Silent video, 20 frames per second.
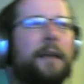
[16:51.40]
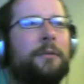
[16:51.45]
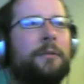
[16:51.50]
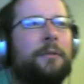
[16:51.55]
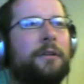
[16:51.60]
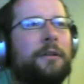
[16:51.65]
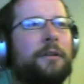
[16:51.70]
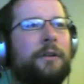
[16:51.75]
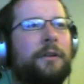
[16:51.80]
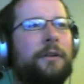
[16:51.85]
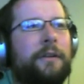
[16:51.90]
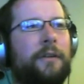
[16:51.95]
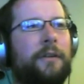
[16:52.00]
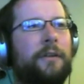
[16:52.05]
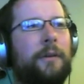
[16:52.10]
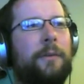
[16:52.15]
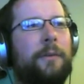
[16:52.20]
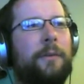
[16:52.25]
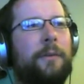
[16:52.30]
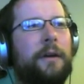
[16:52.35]
was alluding
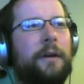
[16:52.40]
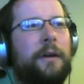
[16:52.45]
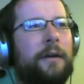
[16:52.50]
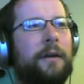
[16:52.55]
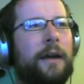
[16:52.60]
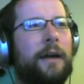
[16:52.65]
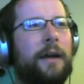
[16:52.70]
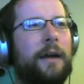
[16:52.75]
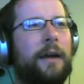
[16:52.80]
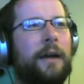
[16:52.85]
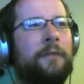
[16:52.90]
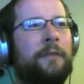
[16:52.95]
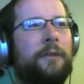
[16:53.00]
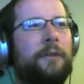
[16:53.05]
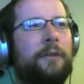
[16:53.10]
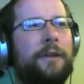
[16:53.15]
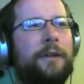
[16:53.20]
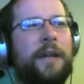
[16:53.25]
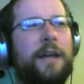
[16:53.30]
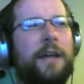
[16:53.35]
to it, but the
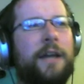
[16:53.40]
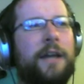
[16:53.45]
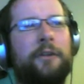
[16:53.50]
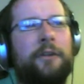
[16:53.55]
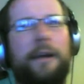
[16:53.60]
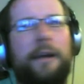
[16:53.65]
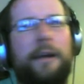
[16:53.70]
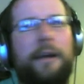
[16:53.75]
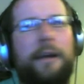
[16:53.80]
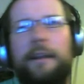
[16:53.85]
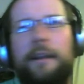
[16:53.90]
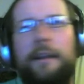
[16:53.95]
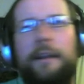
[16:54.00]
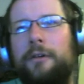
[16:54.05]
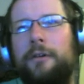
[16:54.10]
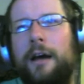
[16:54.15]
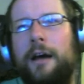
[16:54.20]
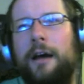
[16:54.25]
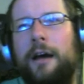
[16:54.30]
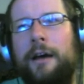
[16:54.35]
Verge had a great
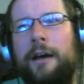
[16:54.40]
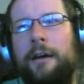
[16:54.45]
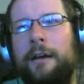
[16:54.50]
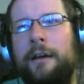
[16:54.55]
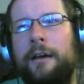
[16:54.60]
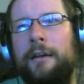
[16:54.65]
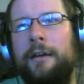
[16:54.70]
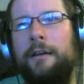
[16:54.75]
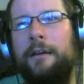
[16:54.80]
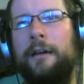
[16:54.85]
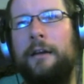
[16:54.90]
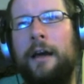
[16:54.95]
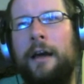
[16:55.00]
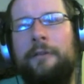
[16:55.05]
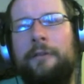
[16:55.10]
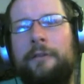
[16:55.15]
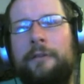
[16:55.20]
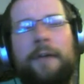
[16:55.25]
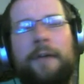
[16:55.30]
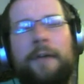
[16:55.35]
little
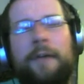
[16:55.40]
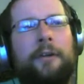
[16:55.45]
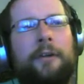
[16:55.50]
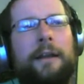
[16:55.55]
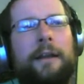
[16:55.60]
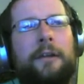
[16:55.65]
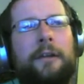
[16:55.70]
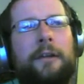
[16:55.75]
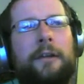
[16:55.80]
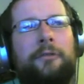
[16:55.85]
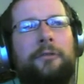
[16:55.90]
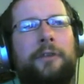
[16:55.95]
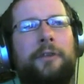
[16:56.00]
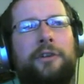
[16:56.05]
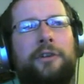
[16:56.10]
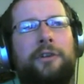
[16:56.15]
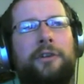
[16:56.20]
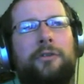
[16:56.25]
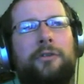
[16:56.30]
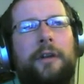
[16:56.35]

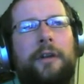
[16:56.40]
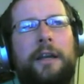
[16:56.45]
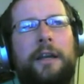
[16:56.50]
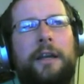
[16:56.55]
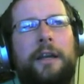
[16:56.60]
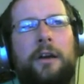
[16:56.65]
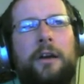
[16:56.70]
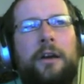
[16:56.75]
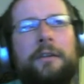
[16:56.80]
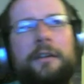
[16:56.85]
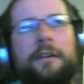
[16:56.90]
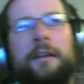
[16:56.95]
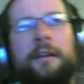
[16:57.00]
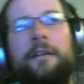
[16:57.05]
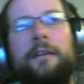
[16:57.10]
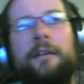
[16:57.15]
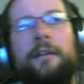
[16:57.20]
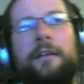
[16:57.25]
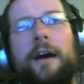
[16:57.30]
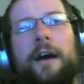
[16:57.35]
feature on a concert
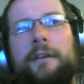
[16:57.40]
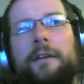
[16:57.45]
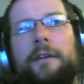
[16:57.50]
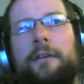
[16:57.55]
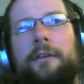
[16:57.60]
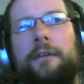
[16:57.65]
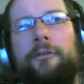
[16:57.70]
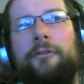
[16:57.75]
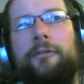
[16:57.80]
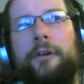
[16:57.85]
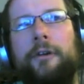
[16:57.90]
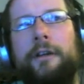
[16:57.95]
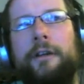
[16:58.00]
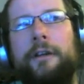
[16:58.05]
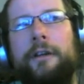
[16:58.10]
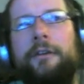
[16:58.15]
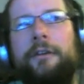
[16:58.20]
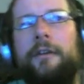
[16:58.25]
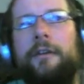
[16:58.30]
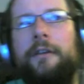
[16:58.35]
that Tidal did for
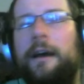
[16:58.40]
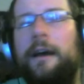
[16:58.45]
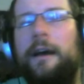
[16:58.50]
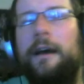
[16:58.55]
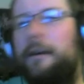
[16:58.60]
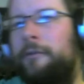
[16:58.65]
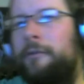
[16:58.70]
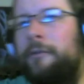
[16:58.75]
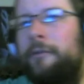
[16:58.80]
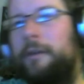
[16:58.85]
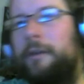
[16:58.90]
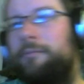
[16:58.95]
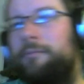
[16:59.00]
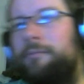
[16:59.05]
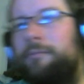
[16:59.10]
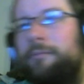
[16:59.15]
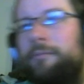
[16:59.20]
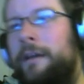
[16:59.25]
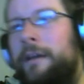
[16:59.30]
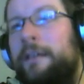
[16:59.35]
its for
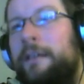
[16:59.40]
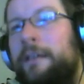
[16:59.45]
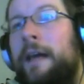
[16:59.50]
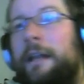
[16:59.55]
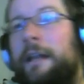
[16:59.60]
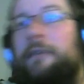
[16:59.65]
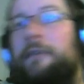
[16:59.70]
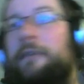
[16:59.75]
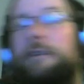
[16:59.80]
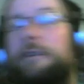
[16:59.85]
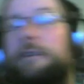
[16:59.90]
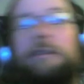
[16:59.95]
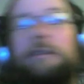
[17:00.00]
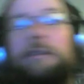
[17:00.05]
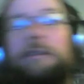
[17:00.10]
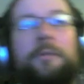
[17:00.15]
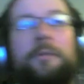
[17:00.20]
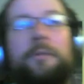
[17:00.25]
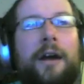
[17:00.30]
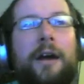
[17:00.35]
any of its
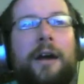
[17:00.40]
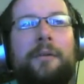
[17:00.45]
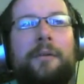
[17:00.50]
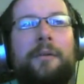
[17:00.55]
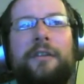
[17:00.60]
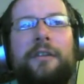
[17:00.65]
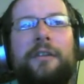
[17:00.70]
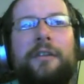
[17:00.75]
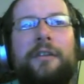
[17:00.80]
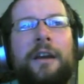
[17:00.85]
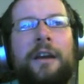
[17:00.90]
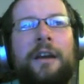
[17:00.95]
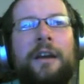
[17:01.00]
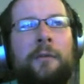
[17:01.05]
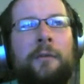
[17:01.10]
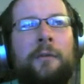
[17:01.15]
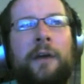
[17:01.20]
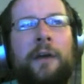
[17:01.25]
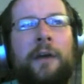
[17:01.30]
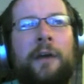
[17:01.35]
subscribers,
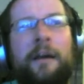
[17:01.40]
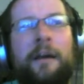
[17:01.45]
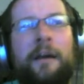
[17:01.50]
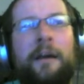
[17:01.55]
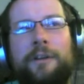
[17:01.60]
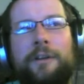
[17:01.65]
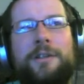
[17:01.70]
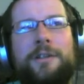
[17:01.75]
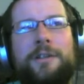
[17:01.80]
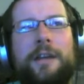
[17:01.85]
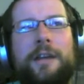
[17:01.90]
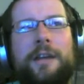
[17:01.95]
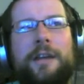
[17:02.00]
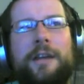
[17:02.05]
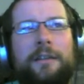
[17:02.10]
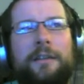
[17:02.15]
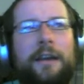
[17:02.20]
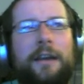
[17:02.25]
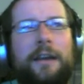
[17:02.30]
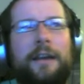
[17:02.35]
in which
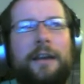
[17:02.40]
JayZ